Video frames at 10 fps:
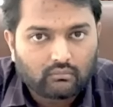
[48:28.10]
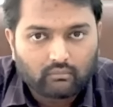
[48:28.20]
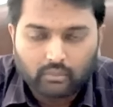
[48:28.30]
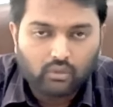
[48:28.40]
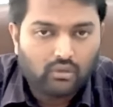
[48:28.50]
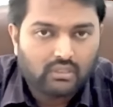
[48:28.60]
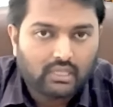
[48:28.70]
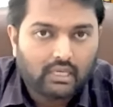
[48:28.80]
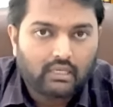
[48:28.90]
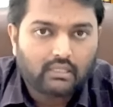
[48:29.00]
because
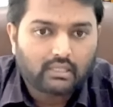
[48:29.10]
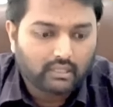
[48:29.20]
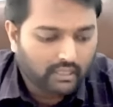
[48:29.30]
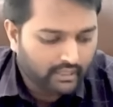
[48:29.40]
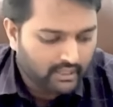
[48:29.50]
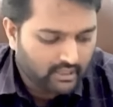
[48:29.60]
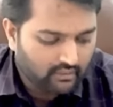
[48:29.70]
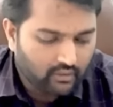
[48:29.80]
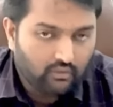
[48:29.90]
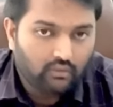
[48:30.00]
characteristic line is
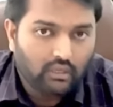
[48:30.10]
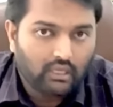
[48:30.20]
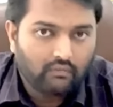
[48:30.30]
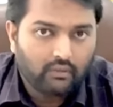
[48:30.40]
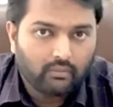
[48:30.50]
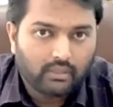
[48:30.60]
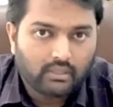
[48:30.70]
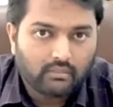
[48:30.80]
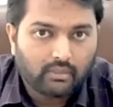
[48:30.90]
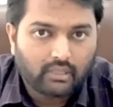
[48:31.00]
equal to alpha
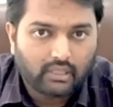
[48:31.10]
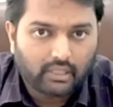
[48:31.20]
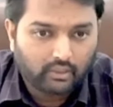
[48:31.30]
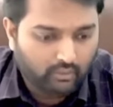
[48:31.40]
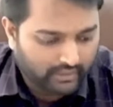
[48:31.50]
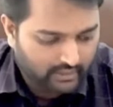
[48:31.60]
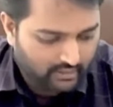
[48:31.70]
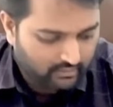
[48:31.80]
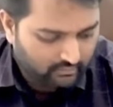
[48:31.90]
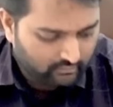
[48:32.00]
plus beta into
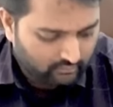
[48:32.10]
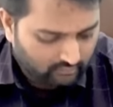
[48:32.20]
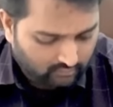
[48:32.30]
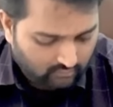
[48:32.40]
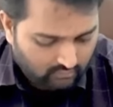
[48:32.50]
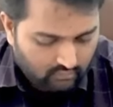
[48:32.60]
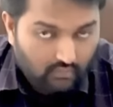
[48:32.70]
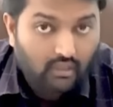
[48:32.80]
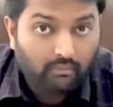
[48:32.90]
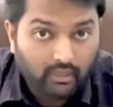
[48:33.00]
x,
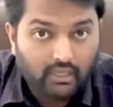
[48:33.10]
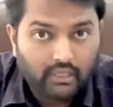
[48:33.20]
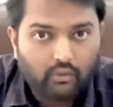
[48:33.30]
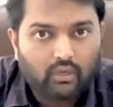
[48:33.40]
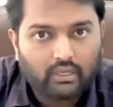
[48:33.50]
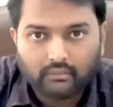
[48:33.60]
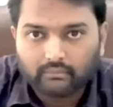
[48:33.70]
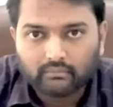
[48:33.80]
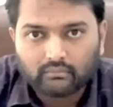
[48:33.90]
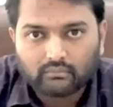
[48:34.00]
beta into
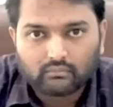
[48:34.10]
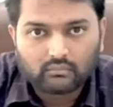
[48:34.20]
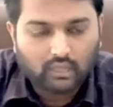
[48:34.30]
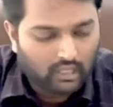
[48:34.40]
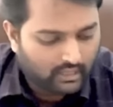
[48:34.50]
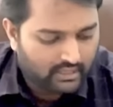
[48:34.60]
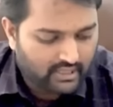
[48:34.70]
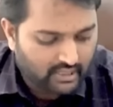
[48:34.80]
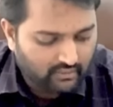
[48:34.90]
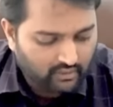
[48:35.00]
Rm. Rs
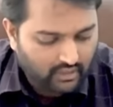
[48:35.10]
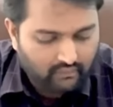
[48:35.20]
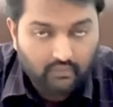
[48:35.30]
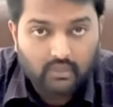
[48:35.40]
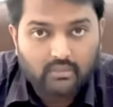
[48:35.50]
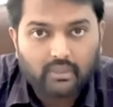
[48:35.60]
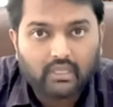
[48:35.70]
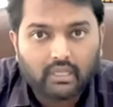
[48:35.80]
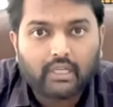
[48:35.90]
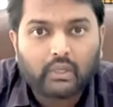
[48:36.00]
is equal to alpha plus
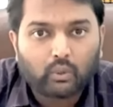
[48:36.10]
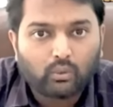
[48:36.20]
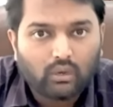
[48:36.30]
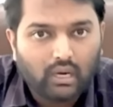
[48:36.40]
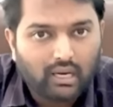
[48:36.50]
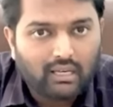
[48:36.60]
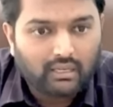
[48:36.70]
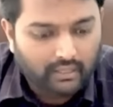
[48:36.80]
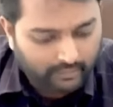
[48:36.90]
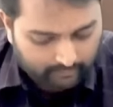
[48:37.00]
beta into
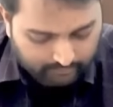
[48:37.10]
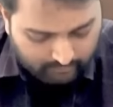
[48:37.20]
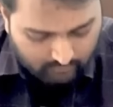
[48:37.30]
Rm.